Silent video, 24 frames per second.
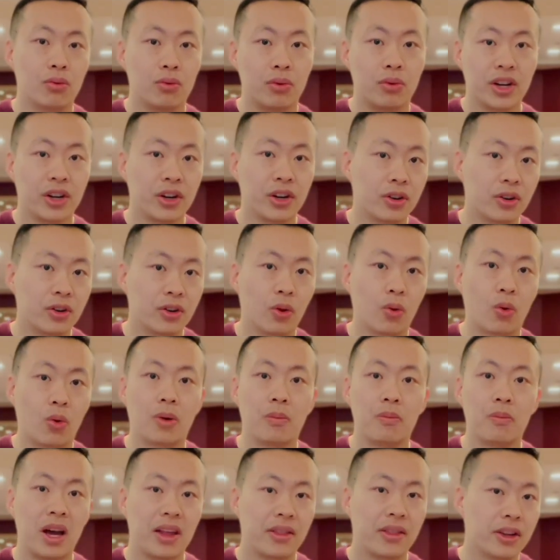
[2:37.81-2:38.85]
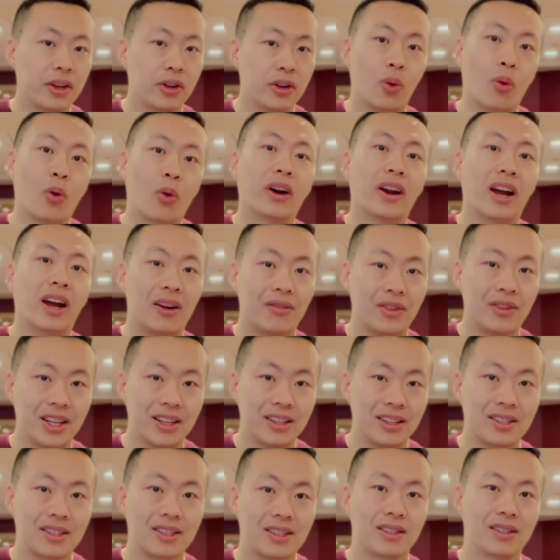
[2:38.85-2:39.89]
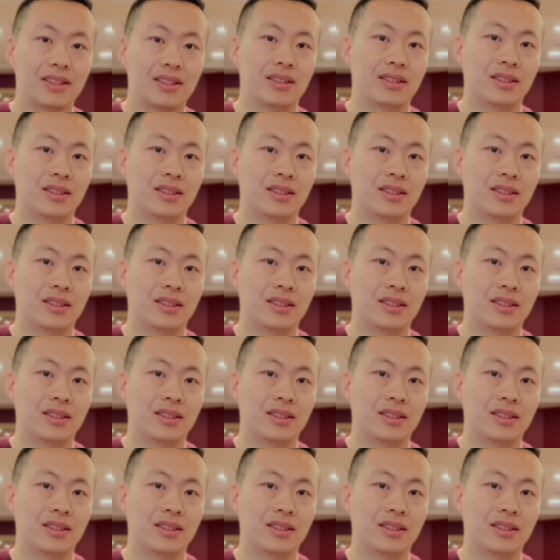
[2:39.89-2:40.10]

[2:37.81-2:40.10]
rigor or method or evidence.